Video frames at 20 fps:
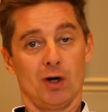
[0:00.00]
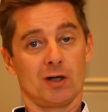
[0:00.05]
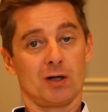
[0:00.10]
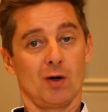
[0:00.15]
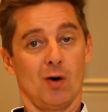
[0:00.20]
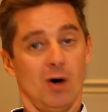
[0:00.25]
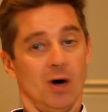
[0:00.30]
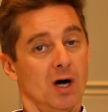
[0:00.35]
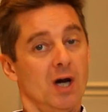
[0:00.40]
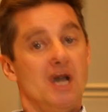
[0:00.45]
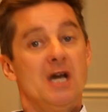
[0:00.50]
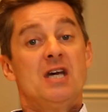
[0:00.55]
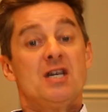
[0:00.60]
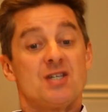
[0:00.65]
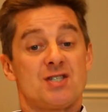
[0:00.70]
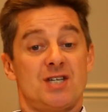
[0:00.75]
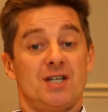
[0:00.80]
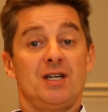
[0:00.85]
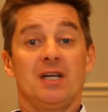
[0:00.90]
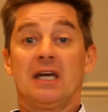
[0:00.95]
or
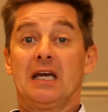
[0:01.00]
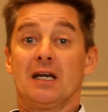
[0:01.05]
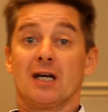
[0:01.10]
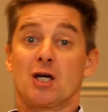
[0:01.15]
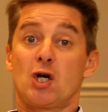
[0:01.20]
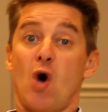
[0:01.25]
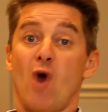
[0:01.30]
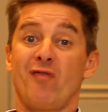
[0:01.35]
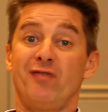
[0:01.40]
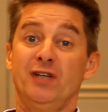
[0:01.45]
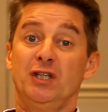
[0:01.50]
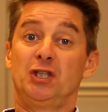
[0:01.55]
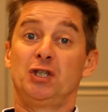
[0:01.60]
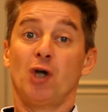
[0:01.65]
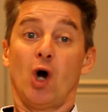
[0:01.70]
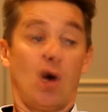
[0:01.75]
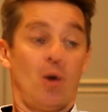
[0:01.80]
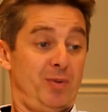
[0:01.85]
sitting in a coffee shop